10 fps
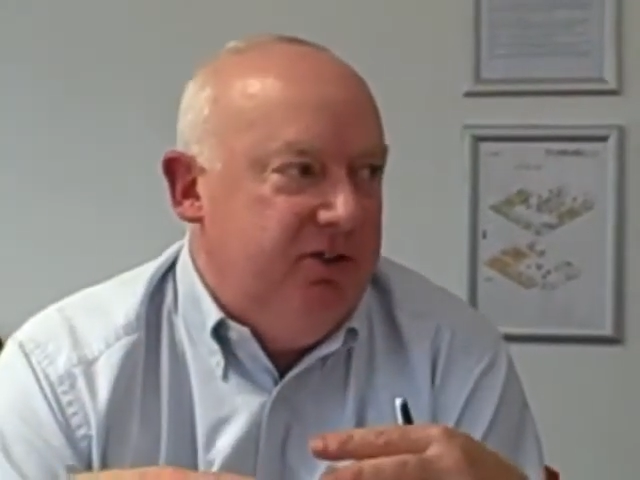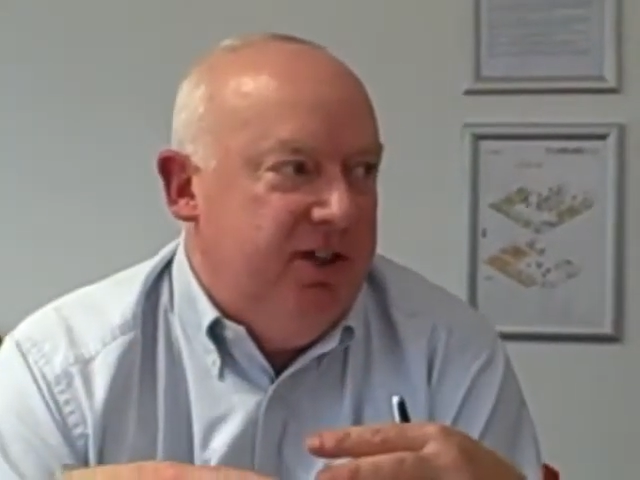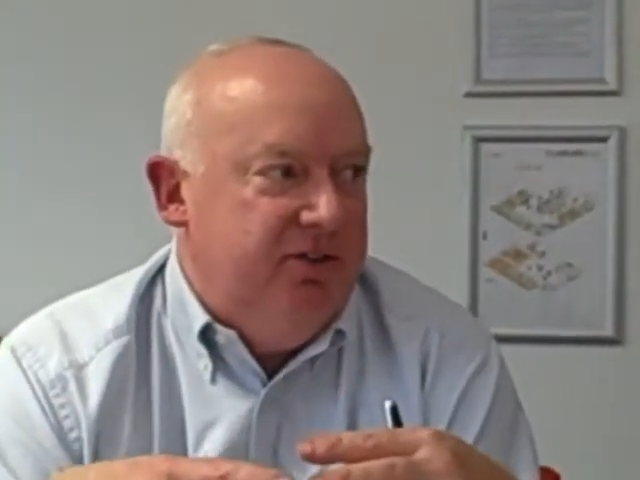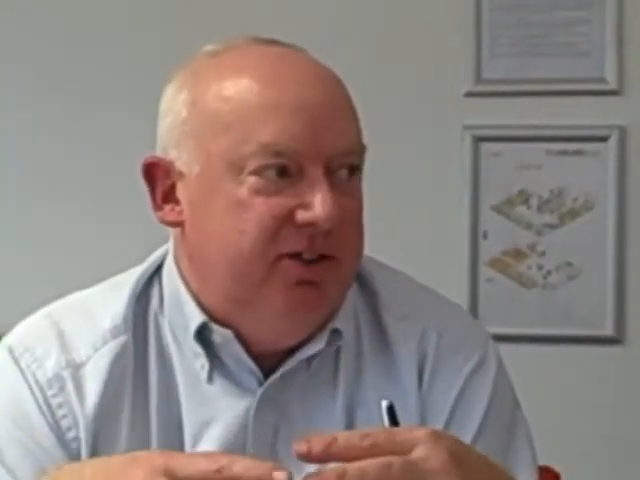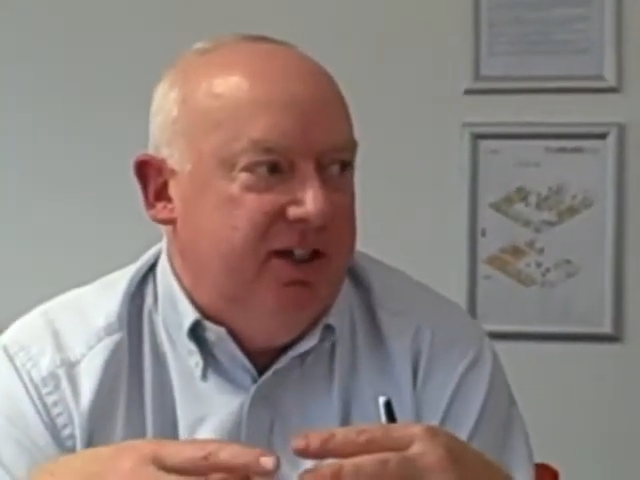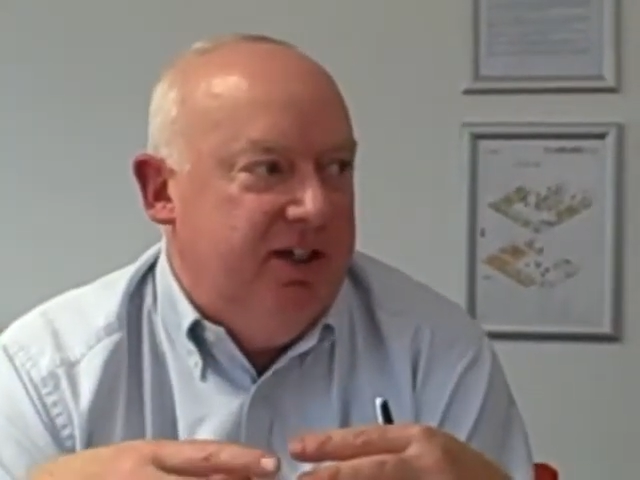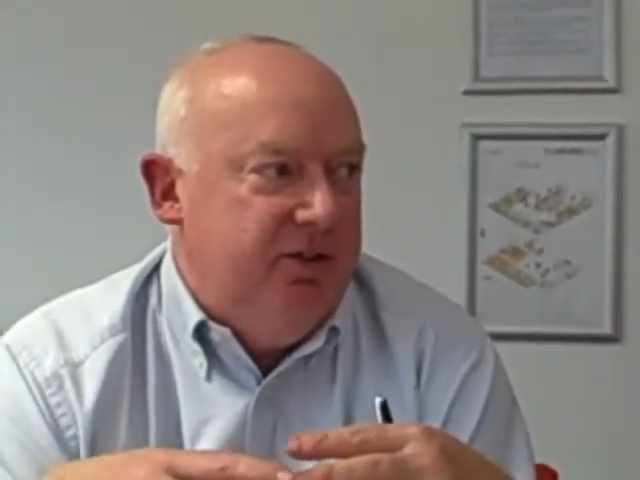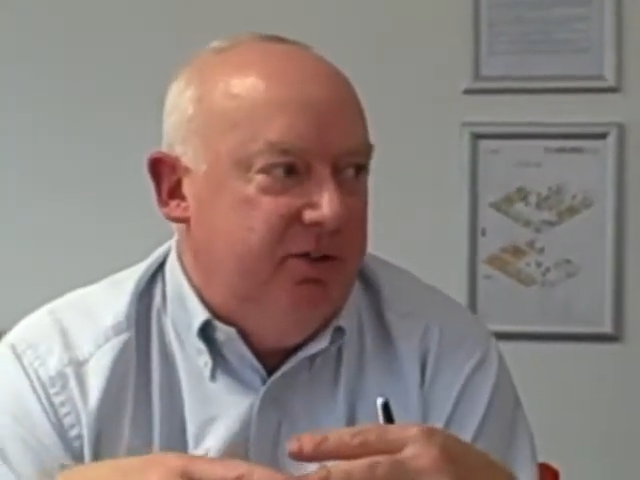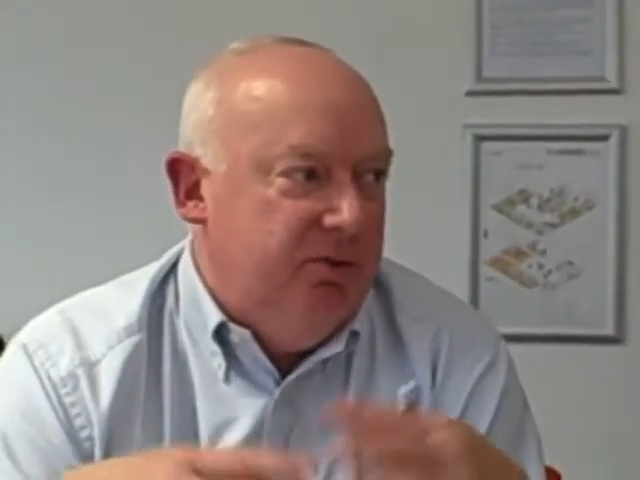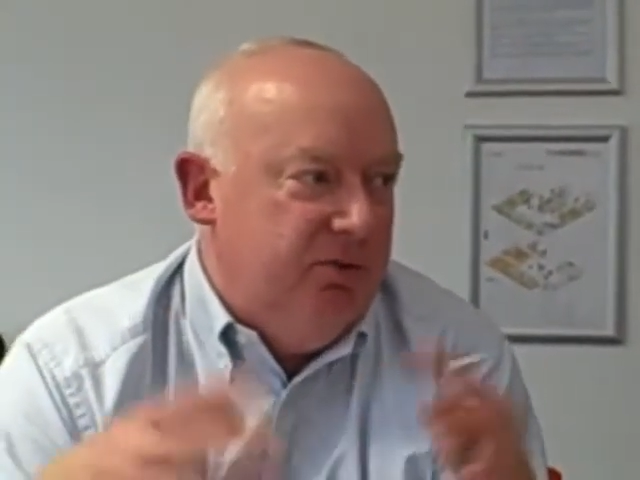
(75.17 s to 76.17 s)
testing
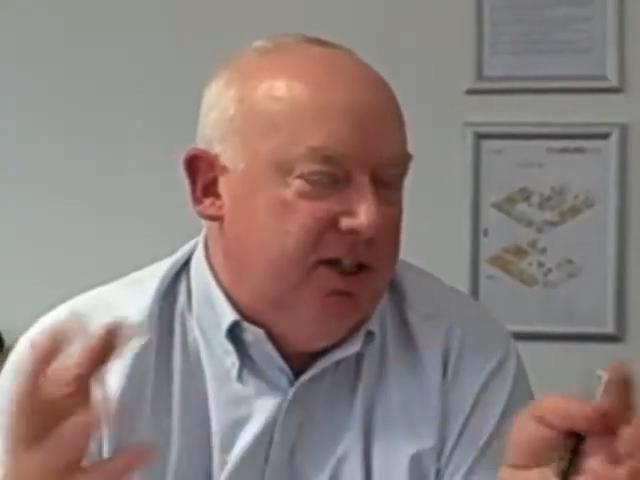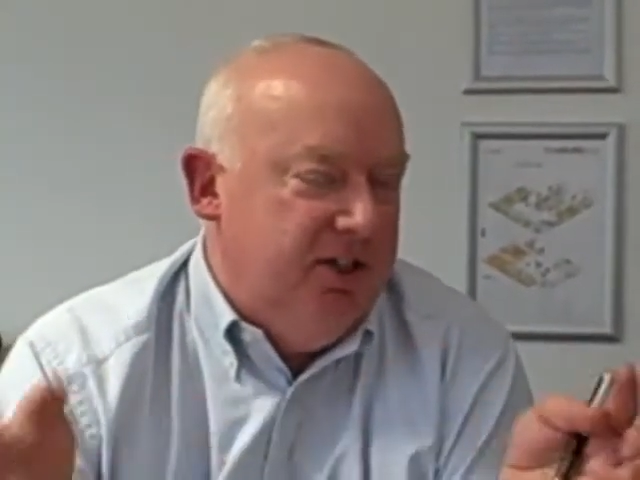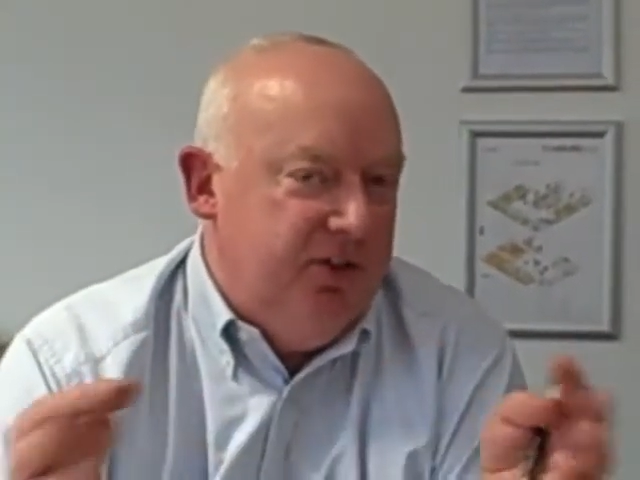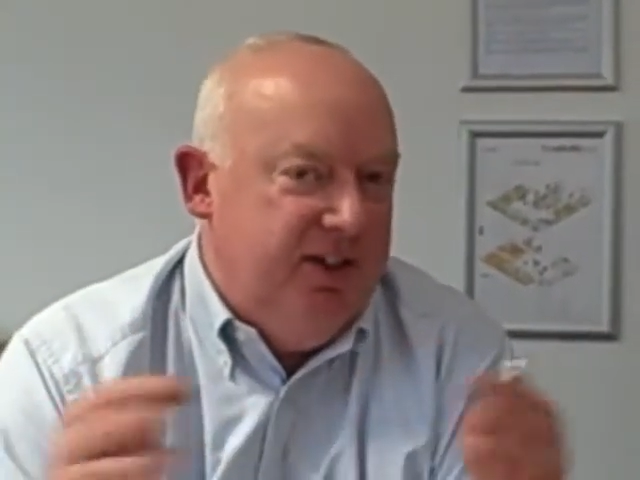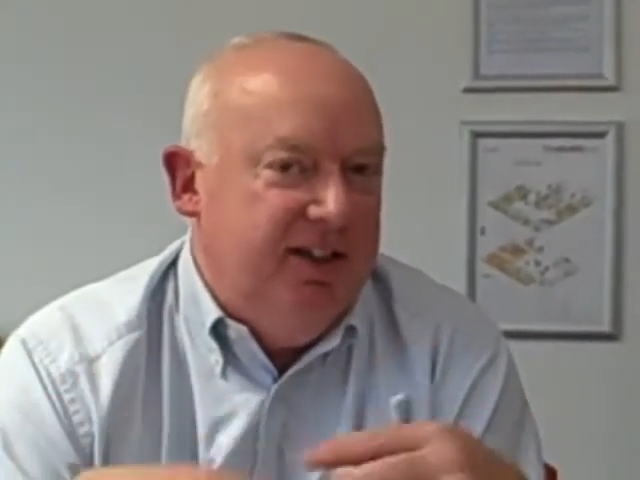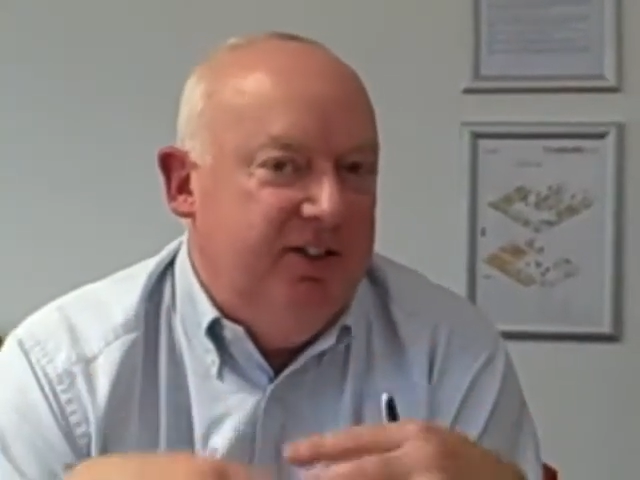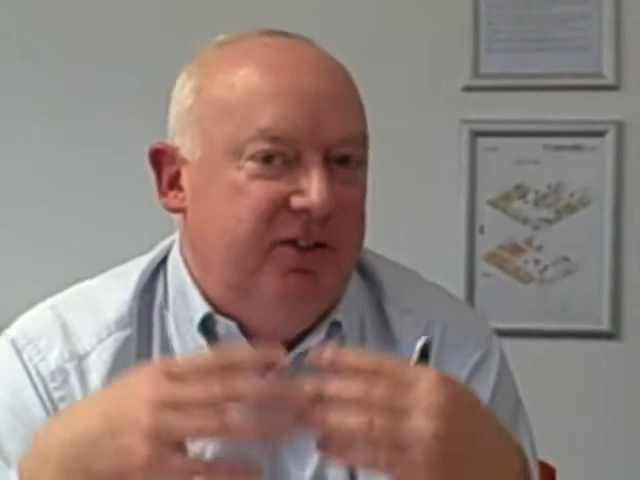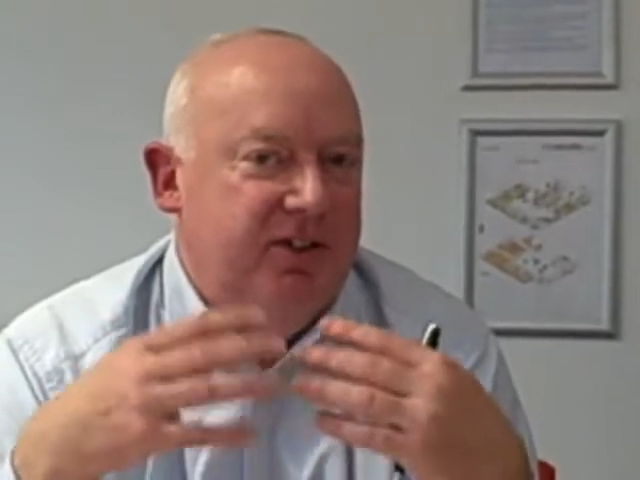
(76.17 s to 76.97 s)
out your ideas,